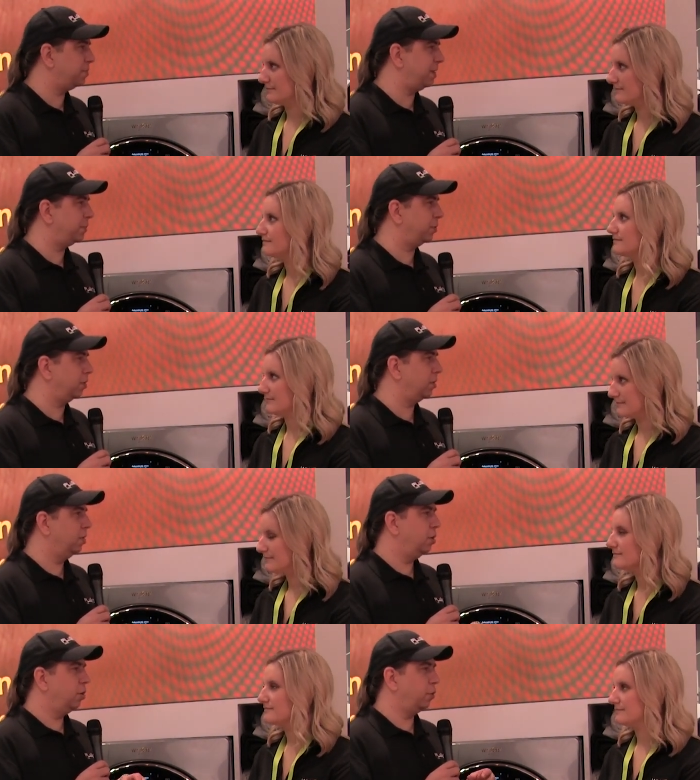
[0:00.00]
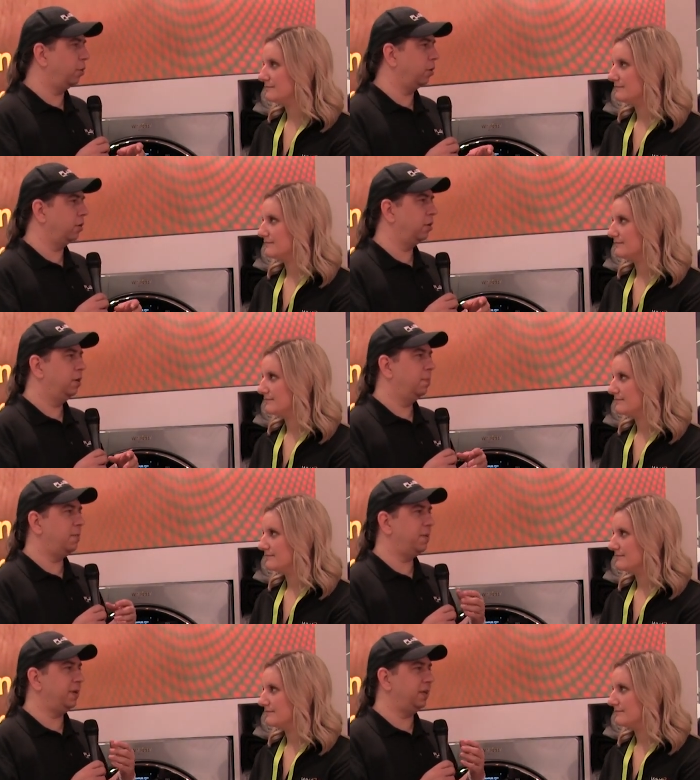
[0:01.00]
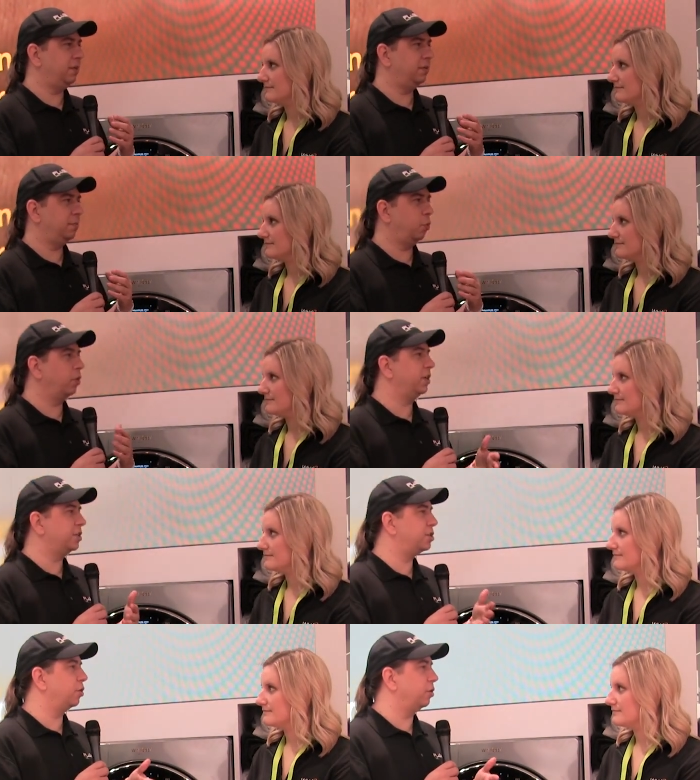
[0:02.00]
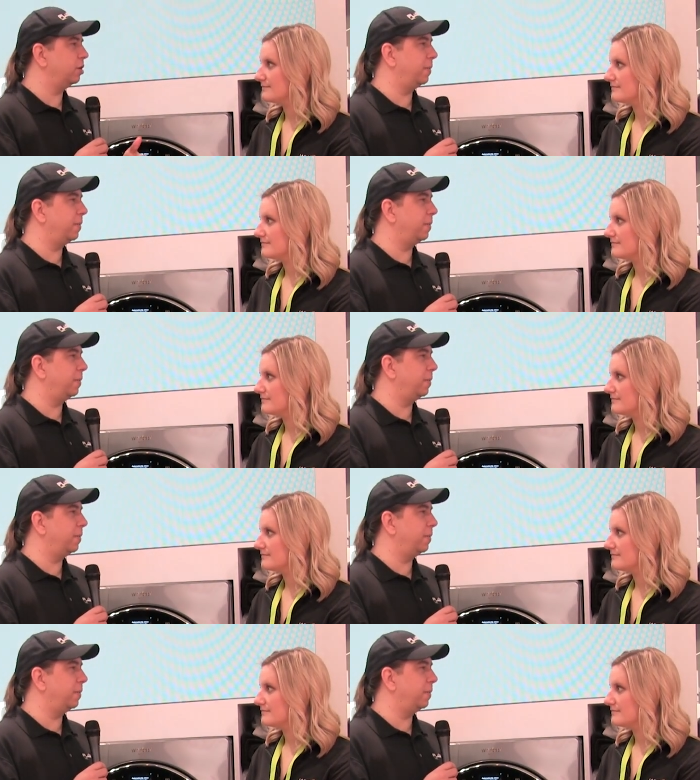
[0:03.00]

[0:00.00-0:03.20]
Speaker 1: to people who are maybe more concerned